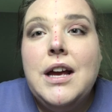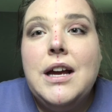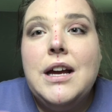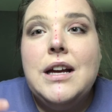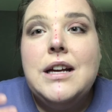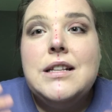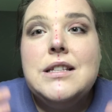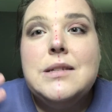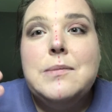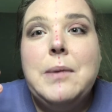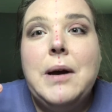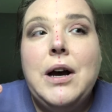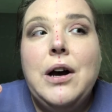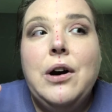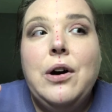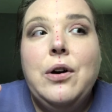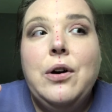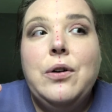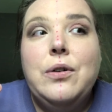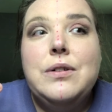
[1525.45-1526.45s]
It's
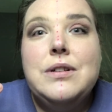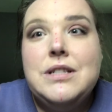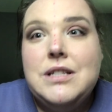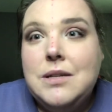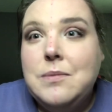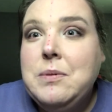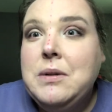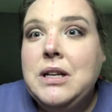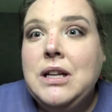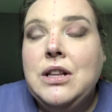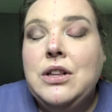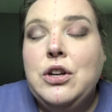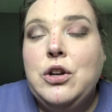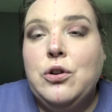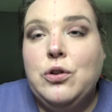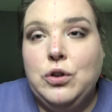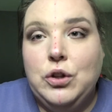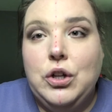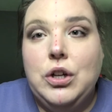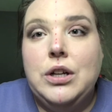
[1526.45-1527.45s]
about deepening your
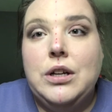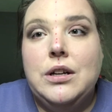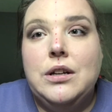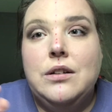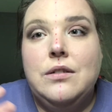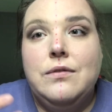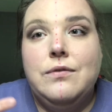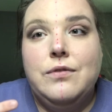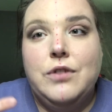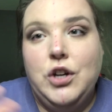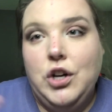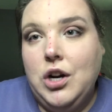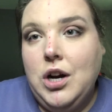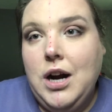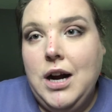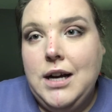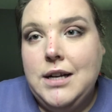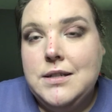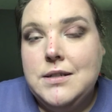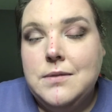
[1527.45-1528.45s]
look for your
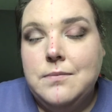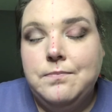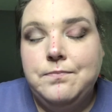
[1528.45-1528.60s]
eyes.